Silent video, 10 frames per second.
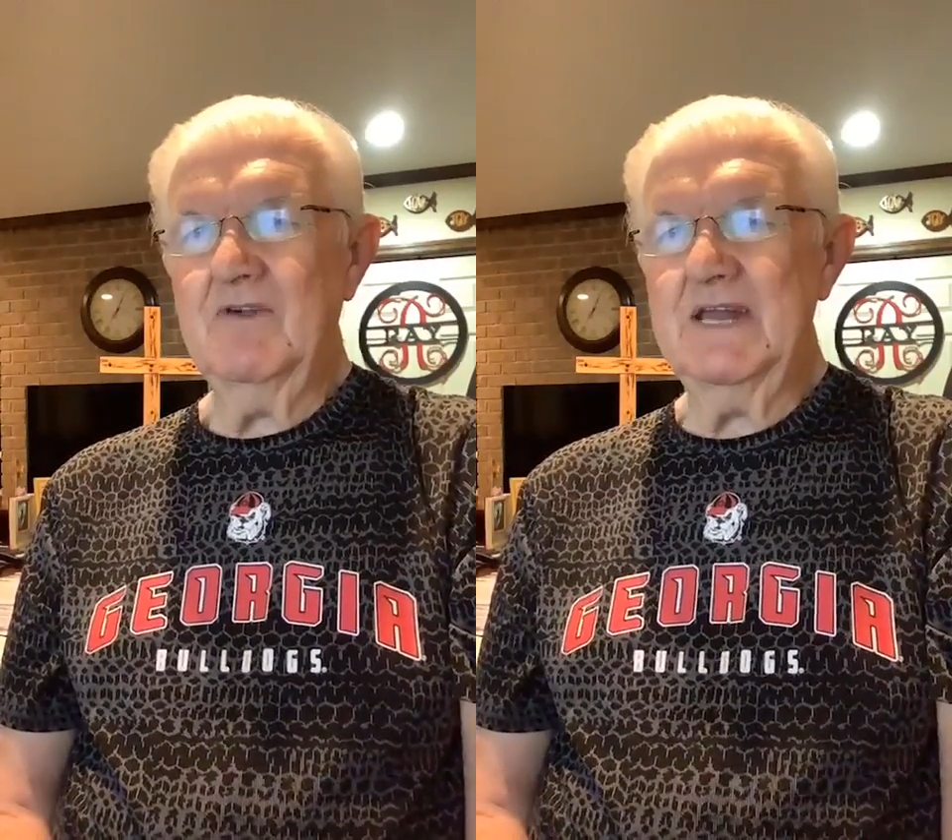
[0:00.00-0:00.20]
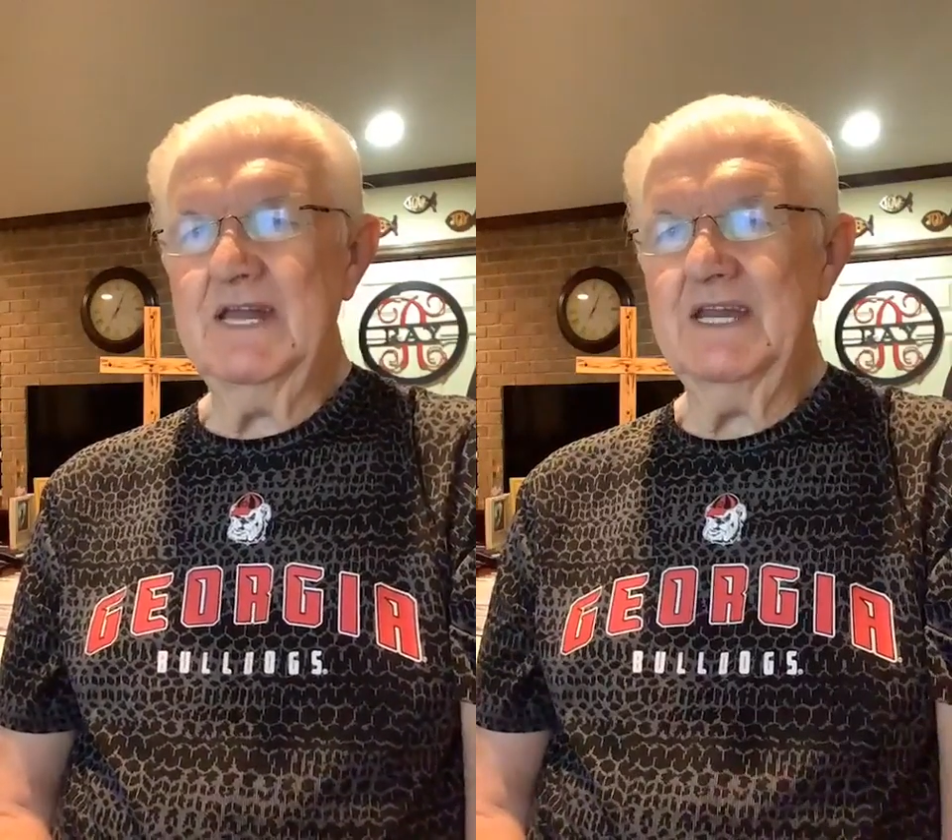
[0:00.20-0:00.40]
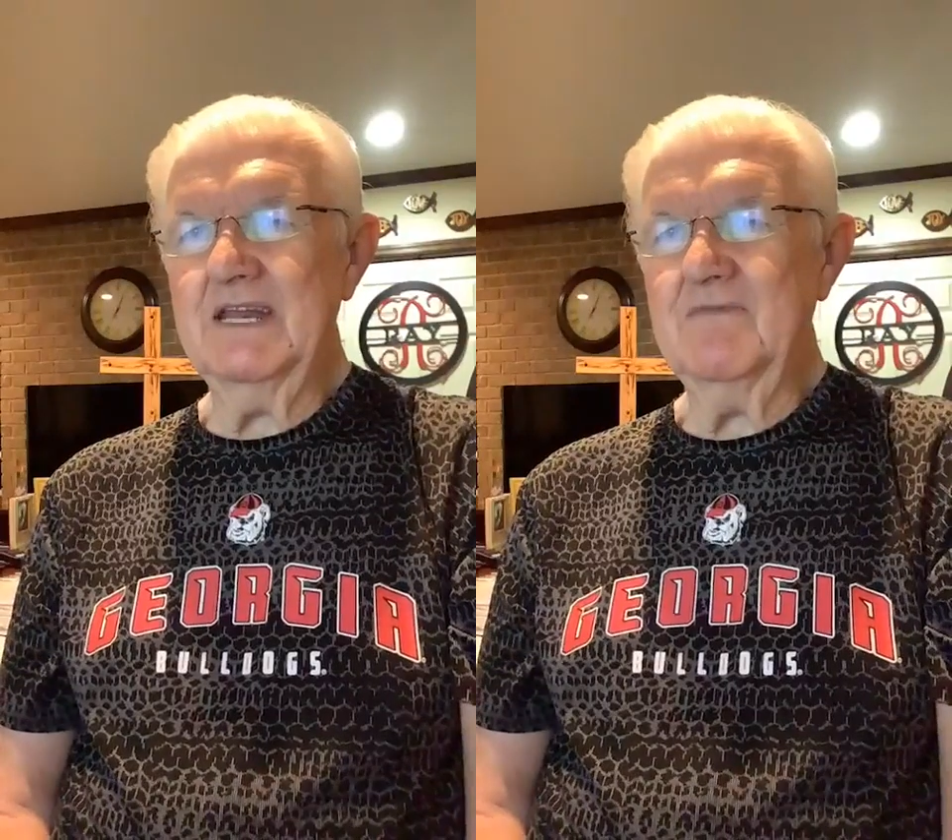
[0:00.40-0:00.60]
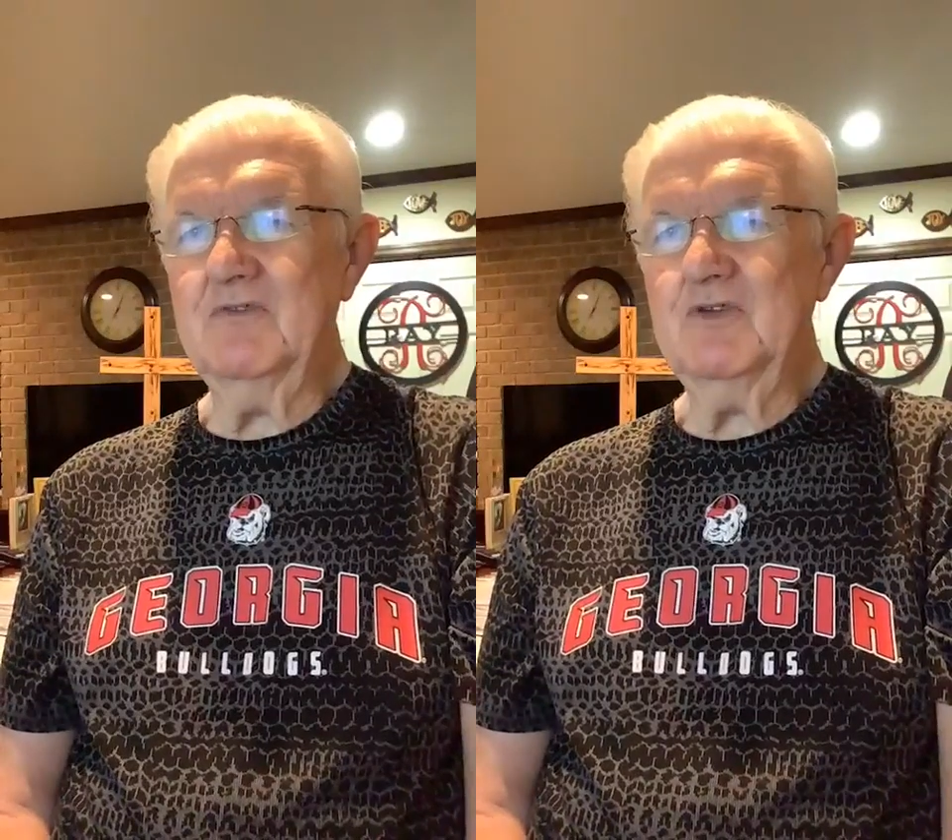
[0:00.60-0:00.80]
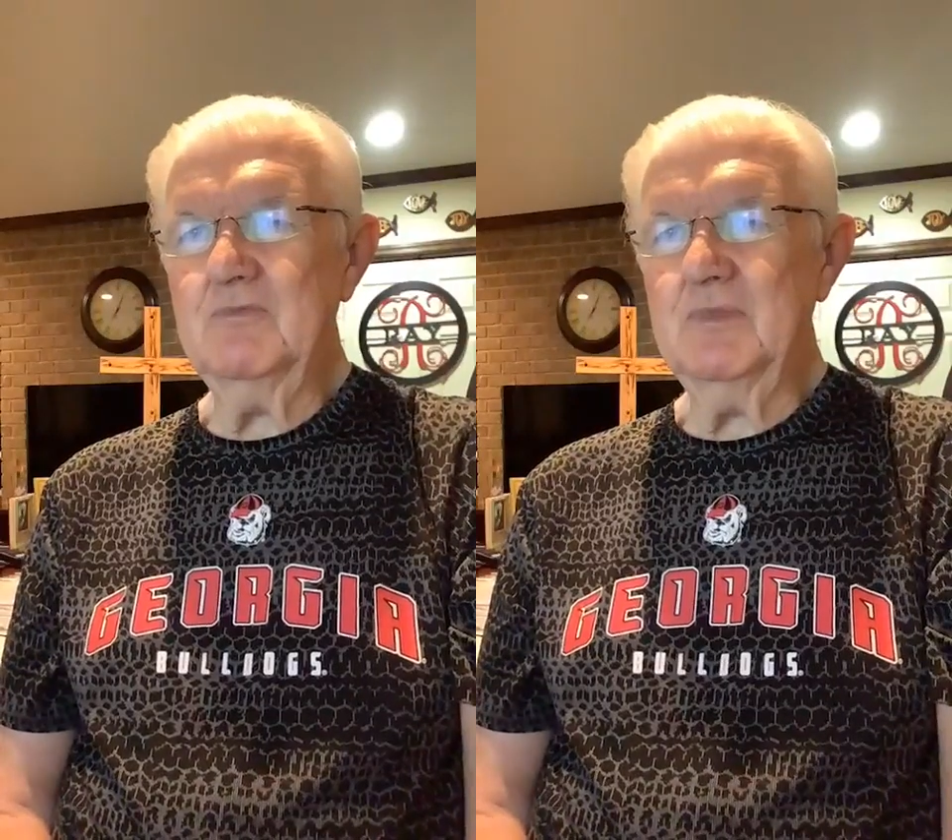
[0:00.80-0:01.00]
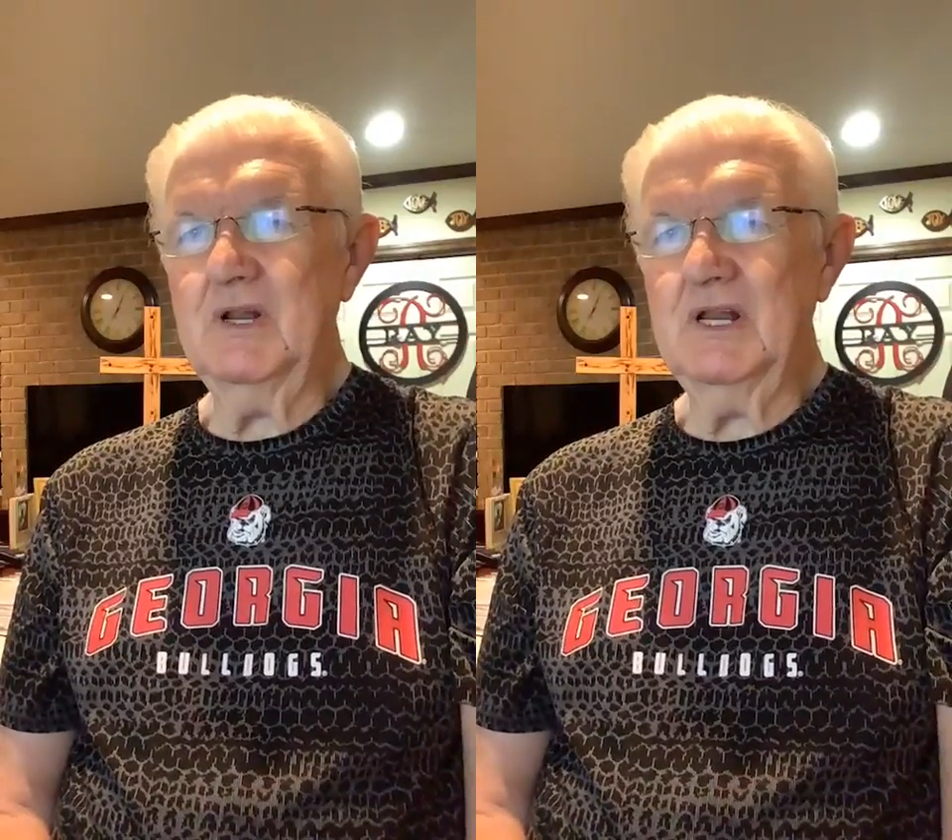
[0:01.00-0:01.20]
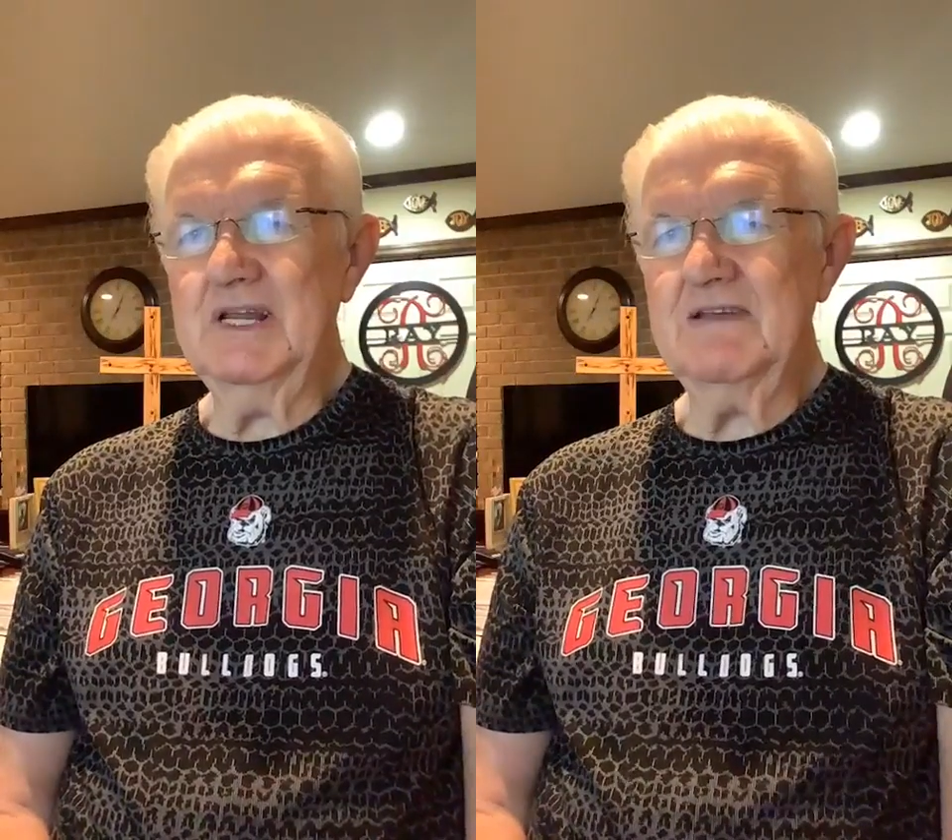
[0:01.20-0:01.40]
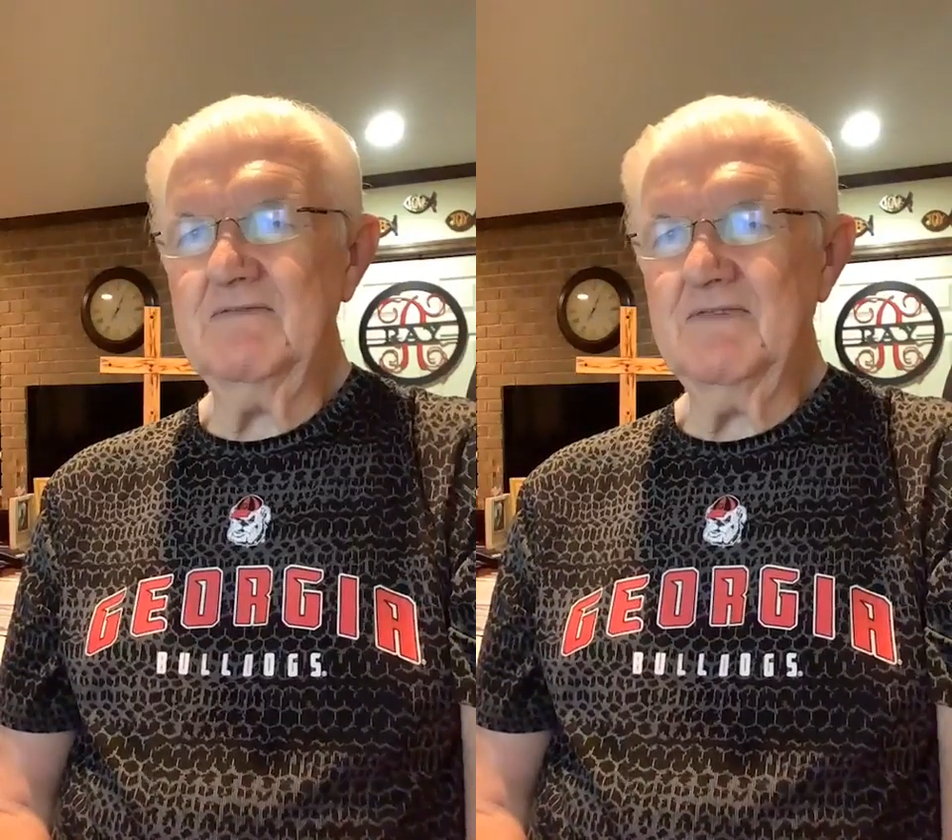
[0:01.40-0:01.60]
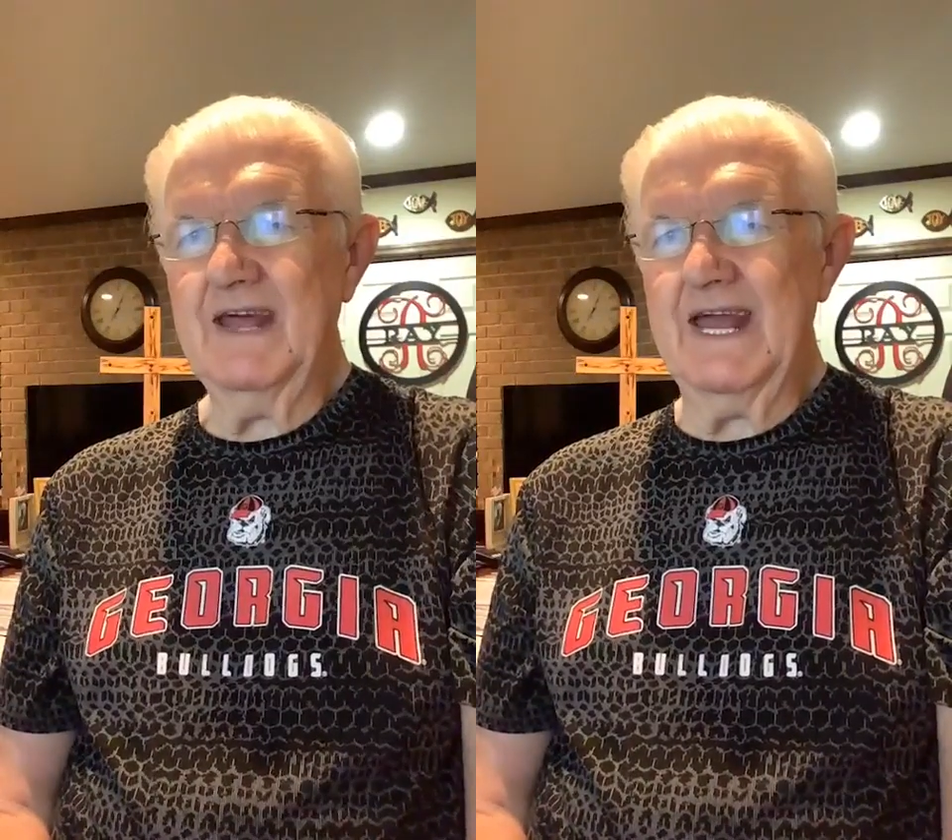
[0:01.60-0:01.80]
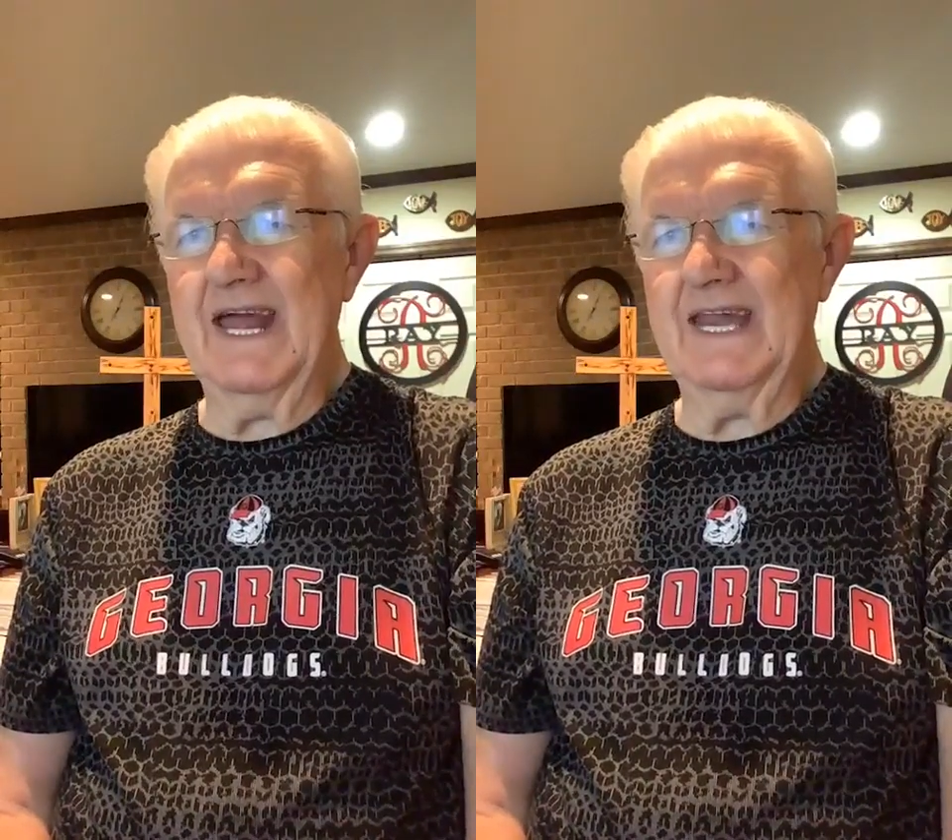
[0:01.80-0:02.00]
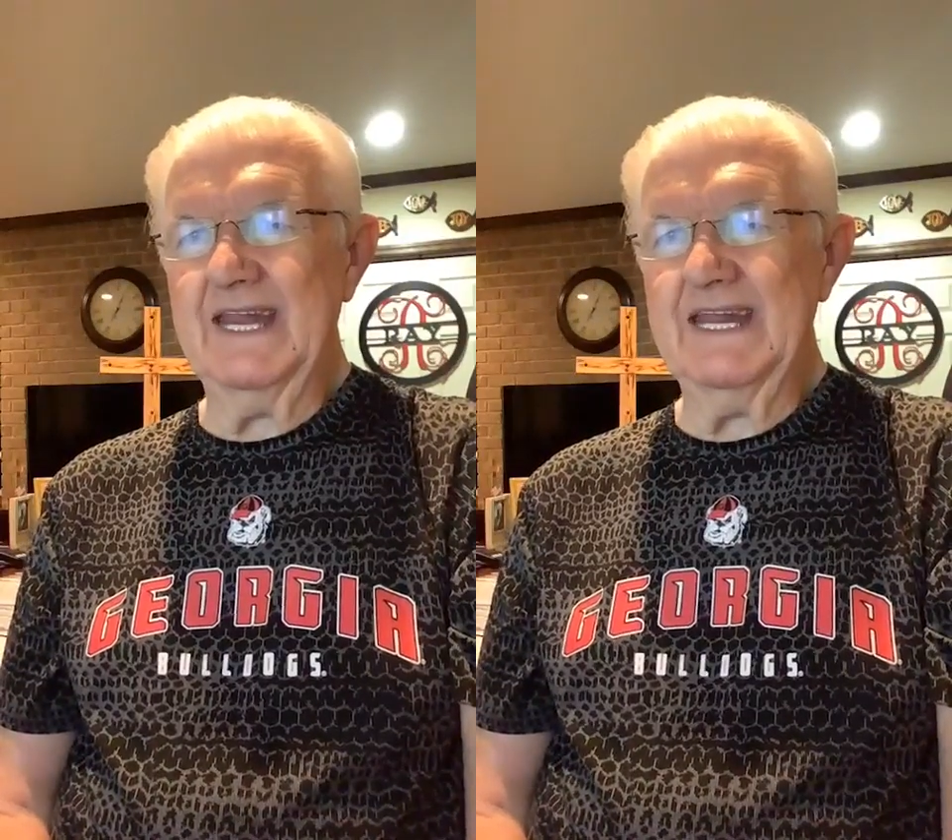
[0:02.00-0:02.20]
Friend, if you believe that,